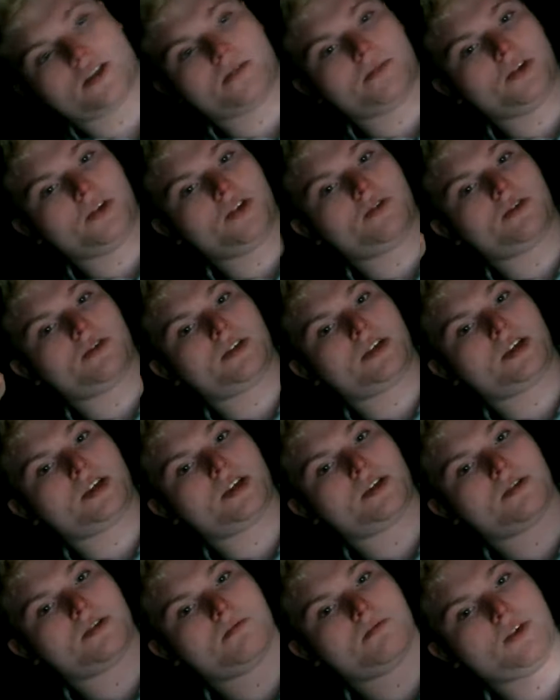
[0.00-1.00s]
moon
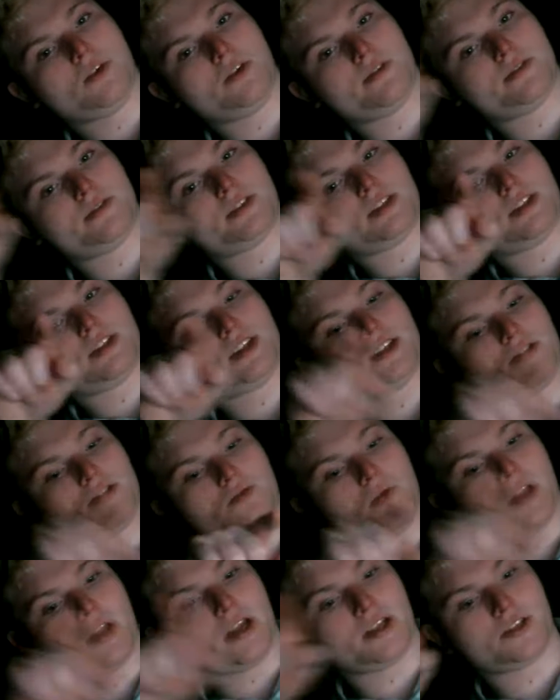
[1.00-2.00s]
moves this
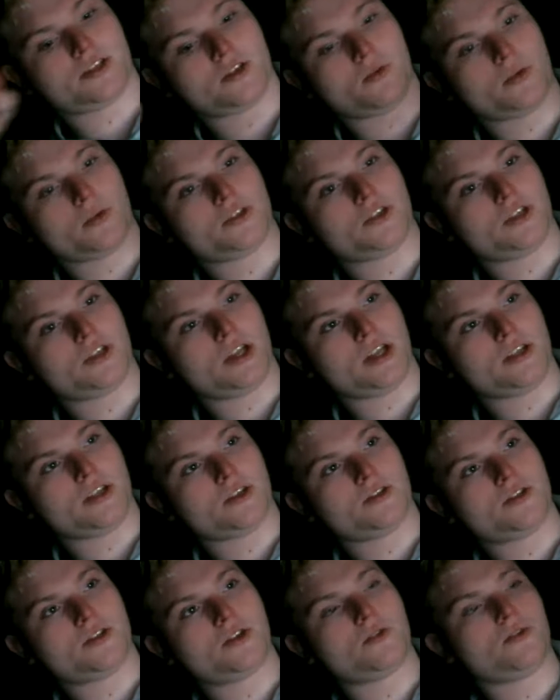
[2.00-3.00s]
way. So what you need to
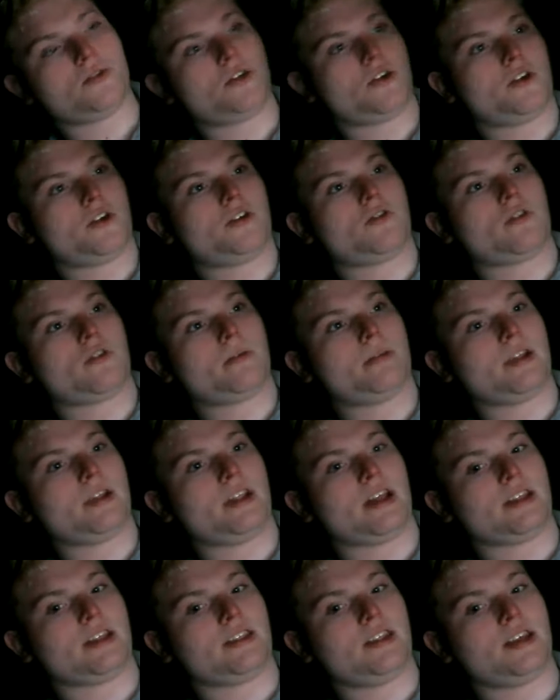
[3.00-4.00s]
do, you're in orbit
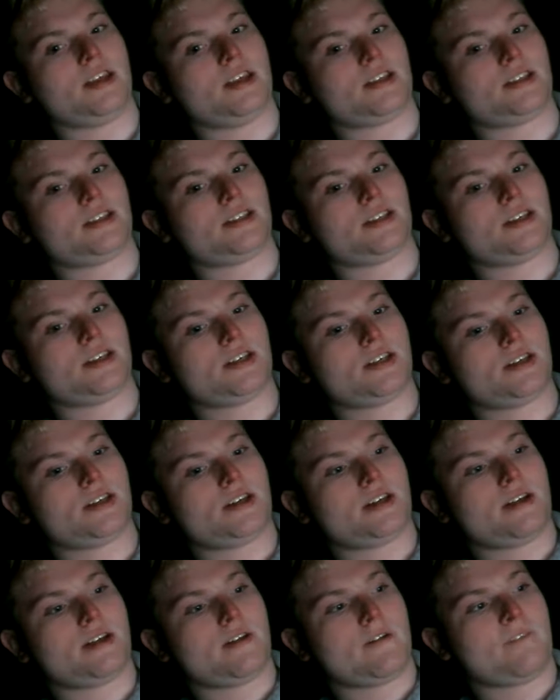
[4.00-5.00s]
like this.
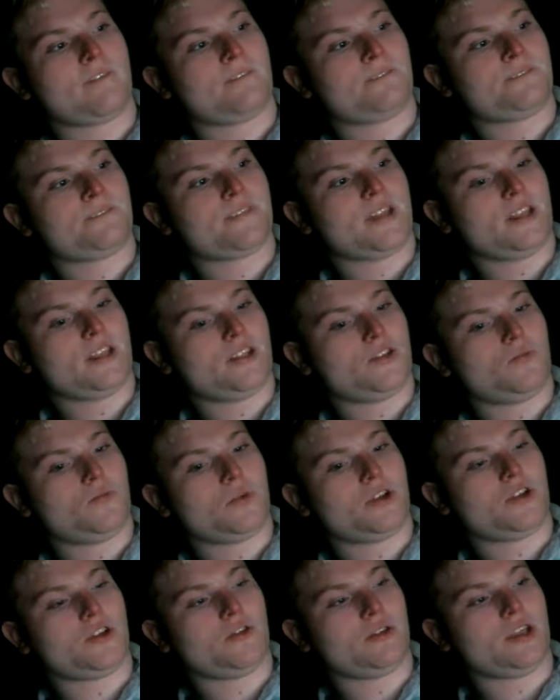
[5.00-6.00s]
And
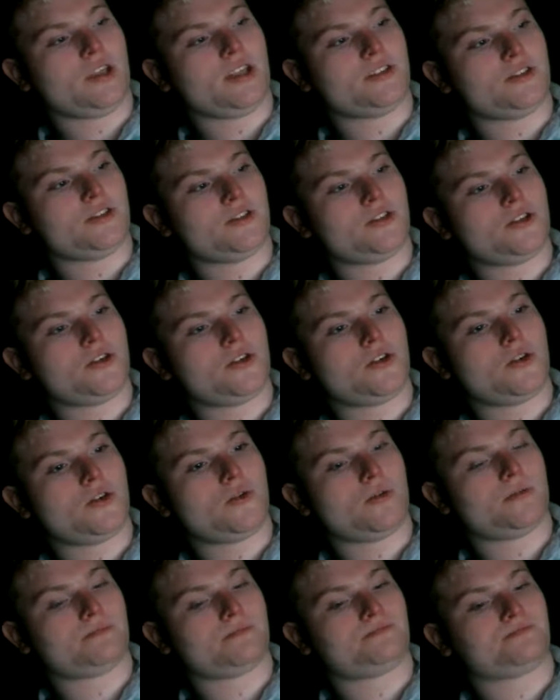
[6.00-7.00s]
what you need to
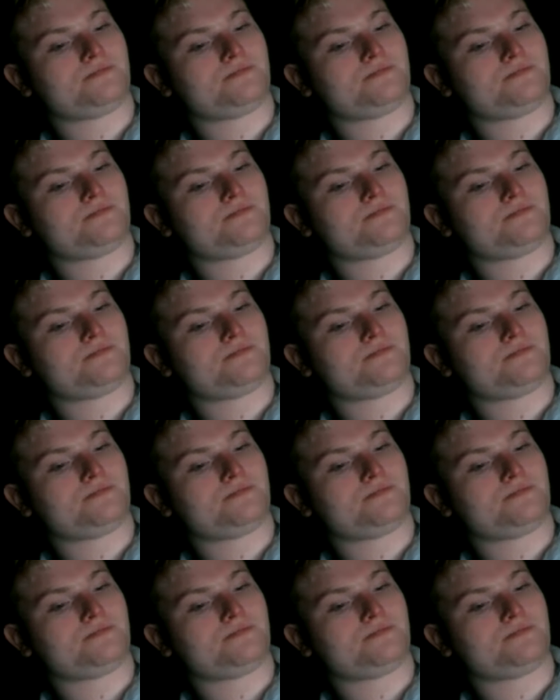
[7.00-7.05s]
do